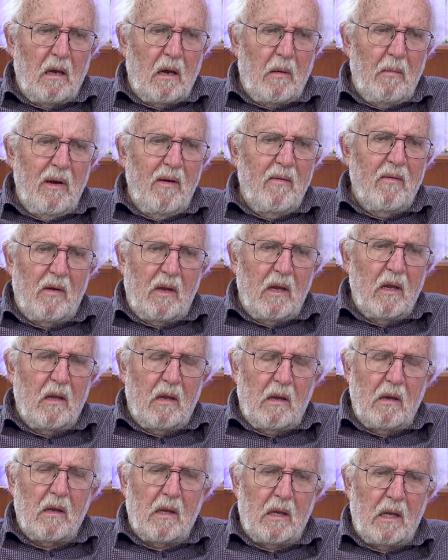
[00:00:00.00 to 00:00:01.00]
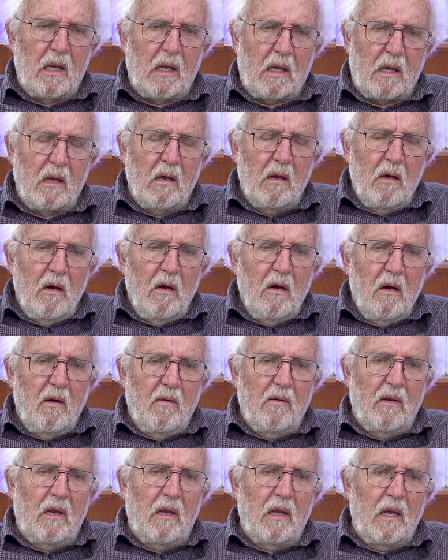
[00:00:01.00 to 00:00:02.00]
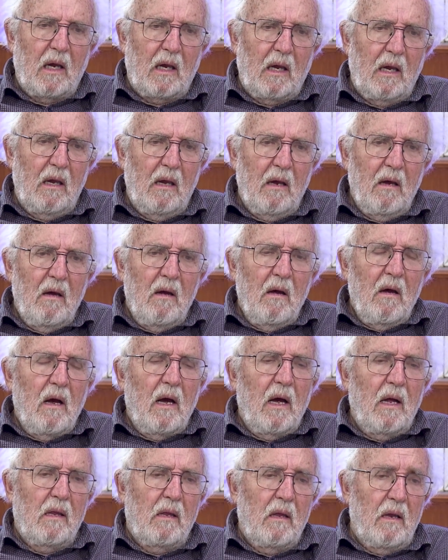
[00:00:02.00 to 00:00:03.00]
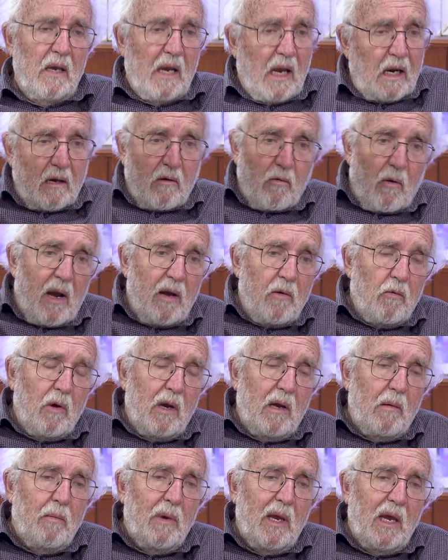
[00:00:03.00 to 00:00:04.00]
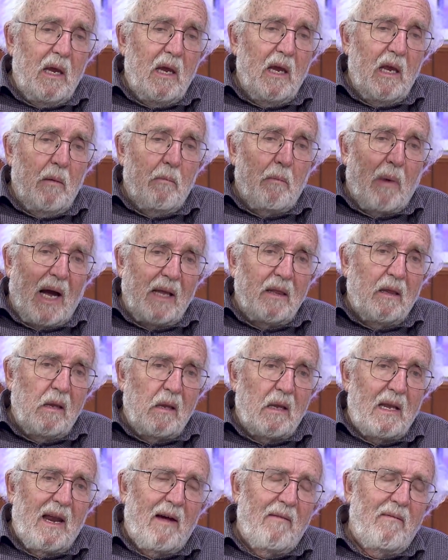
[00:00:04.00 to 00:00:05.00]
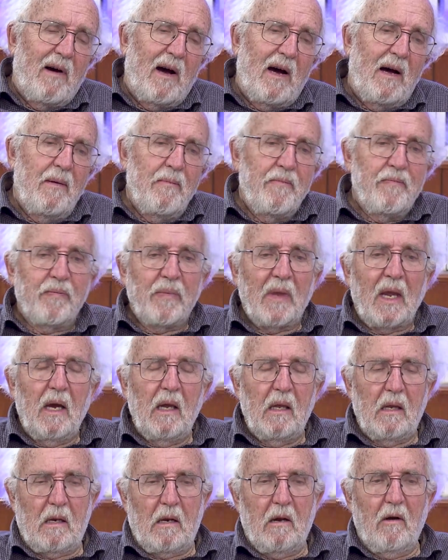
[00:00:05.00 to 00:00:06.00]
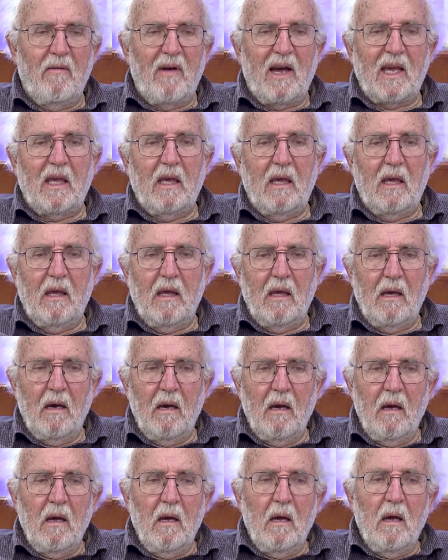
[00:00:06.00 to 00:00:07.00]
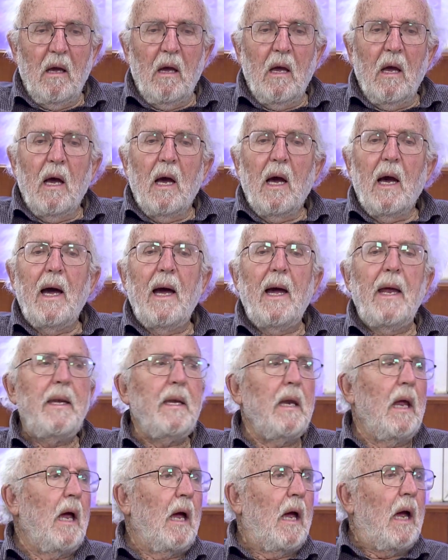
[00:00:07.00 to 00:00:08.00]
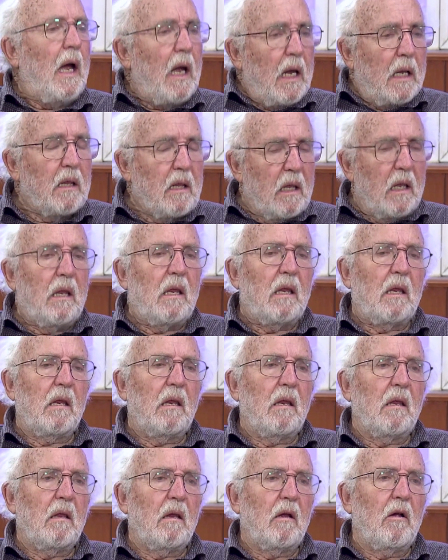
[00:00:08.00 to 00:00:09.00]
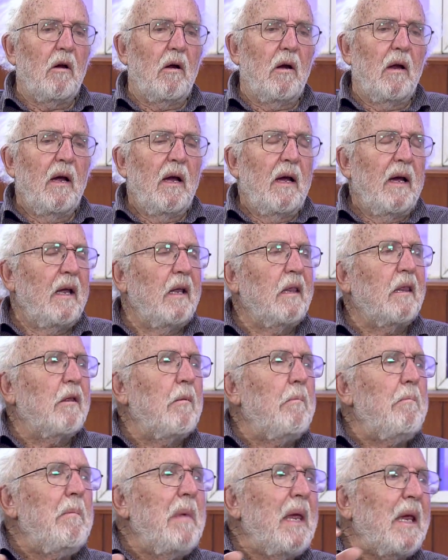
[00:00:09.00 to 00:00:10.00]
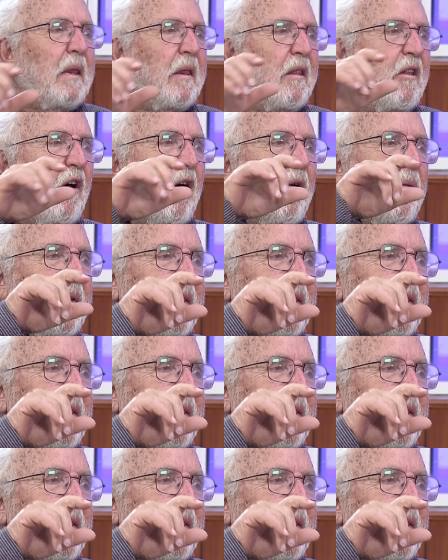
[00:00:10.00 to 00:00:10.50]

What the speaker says: I believe it's the sixth of the series. And the next one will be in Bratislava, in Slovakia. And at this, it's a mix of